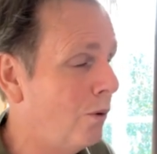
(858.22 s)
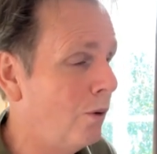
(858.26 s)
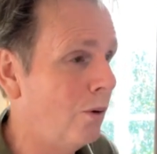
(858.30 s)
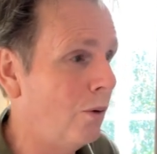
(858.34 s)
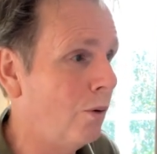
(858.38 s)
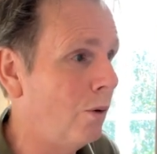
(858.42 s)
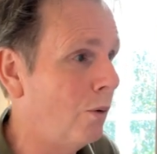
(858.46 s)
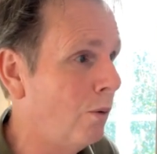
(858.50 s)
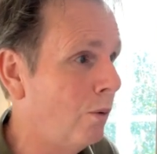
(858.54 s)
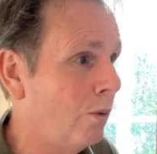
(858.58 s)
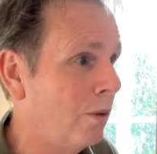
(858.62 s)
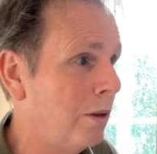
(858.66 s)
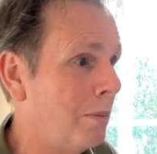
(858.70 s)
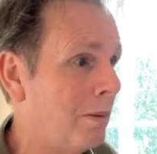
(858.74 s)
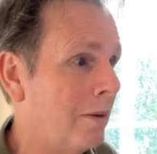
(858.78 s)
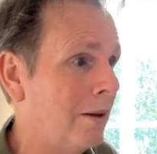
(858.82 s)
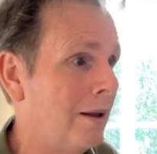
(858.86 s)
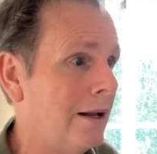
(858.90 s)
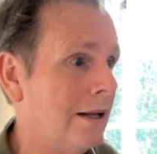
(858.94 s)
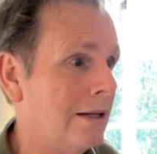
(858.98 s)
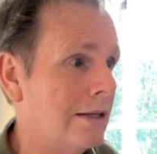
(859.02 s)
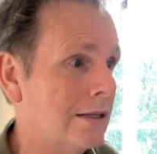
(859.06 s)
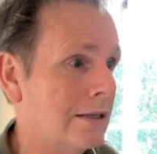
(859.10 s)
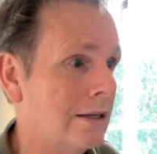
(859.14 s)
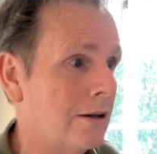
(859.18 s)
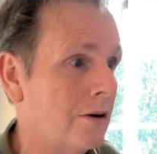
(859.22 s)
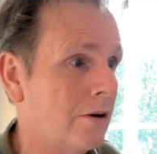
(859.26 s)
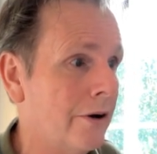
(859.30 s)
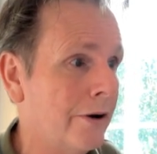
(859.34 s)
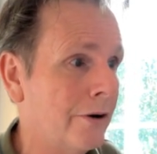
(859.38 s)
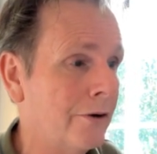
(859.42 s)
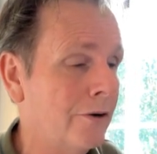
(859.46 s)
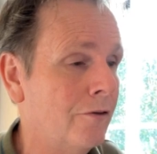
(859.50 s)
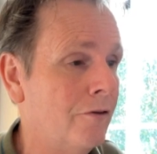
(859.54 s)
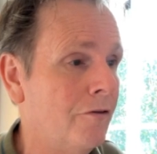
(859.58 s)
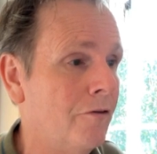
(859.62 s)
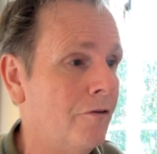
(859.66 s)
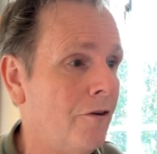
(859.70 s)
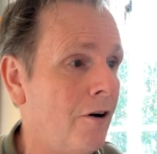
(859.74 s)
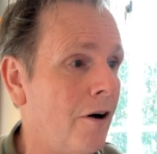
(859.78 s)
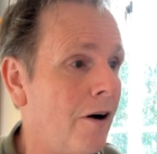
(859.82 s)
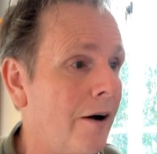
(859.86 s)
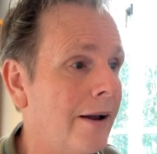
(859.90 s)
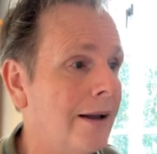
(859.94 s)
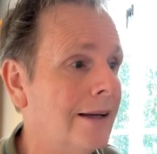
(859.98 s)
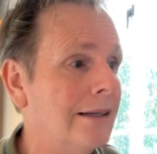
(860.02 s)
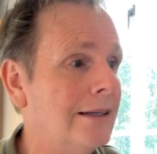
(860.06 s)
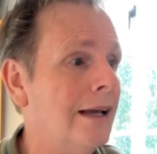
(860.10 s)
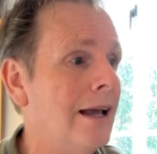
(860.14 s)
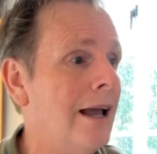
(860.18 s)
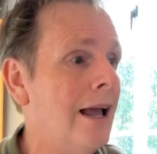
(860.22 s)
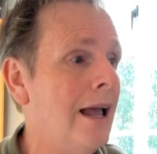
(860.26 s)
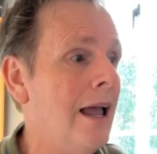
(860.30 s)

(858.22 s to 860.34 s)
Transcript: all the plants that I could find.